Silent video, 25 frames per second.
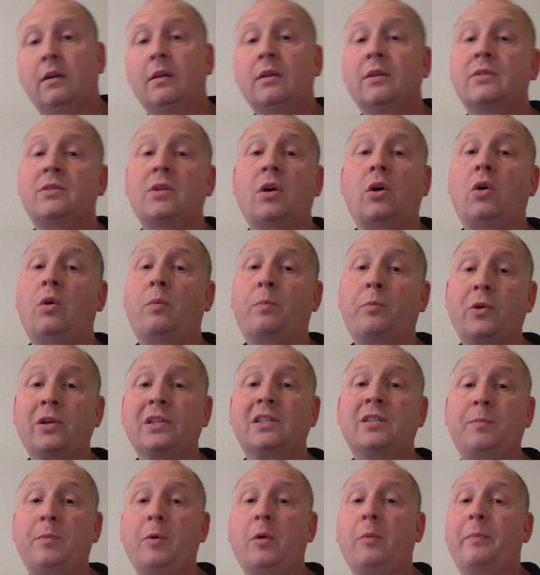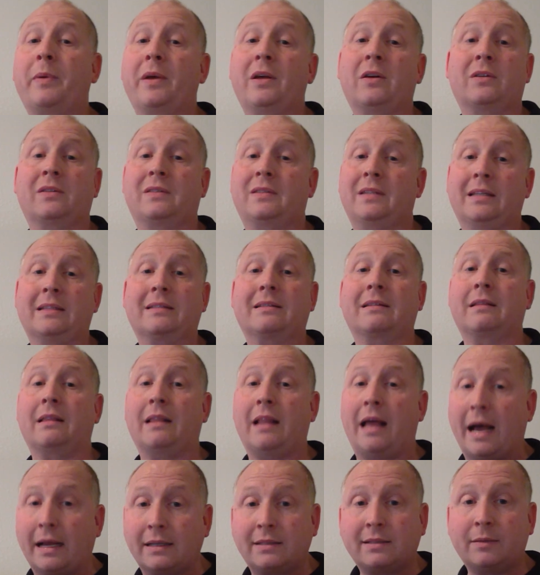So Principal Bill sees
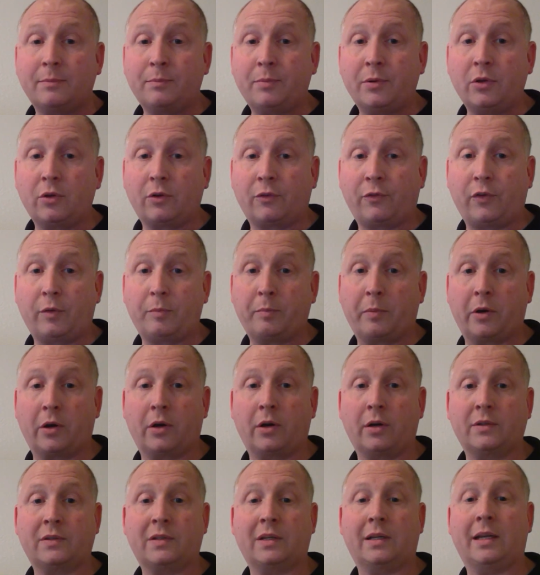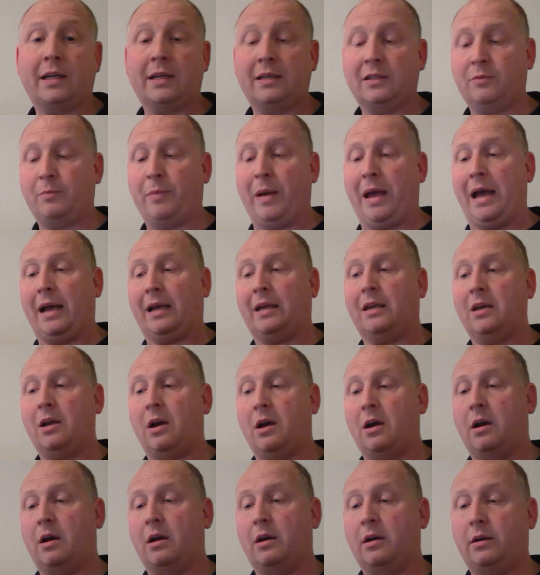lots of beautiful birds in his
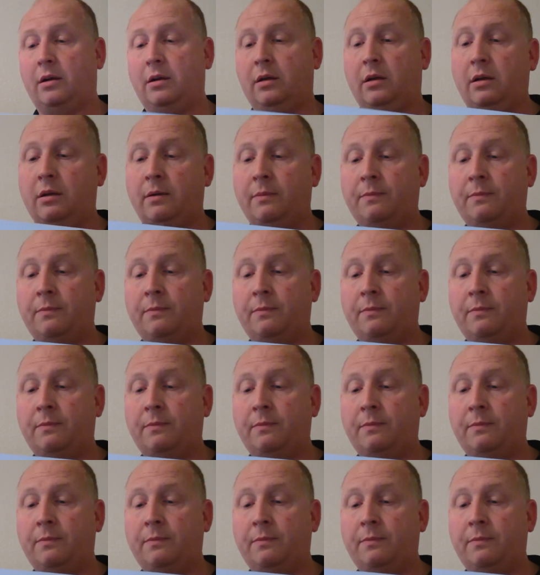backyard.